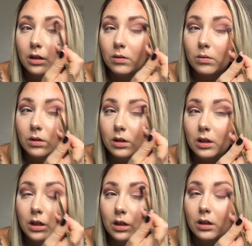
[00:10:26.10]
and
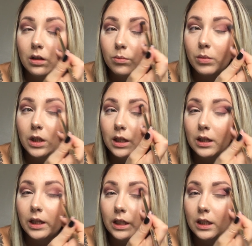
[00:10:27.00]
really
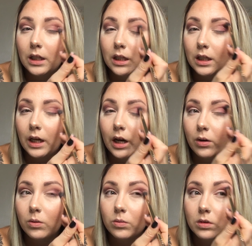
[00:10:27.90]
blend it
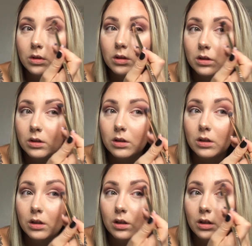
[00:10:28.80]
out.
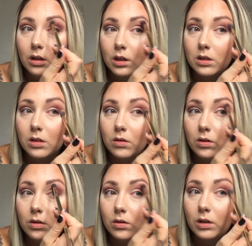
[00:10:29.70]
So
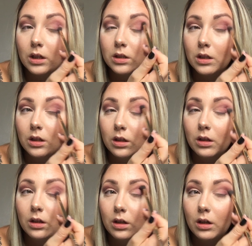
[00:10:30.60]
do like
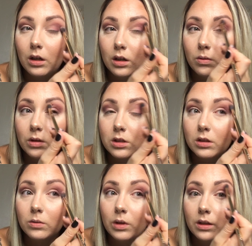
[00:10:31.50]
circular,
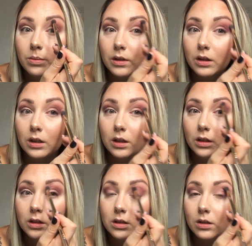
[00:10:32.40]
windshield
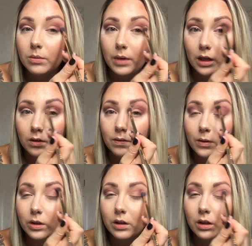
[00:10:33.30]
wiper, just go back and
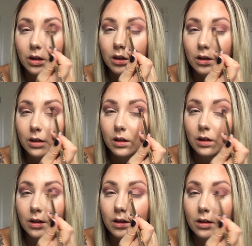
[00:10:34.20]
forth
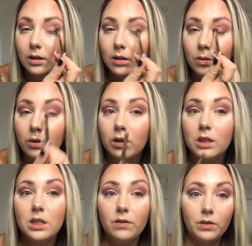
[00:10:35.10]
with the
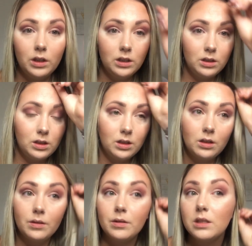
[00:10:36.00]
different
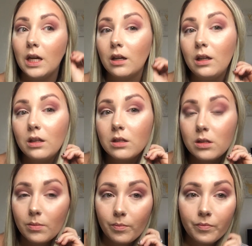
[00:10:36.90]
techniques.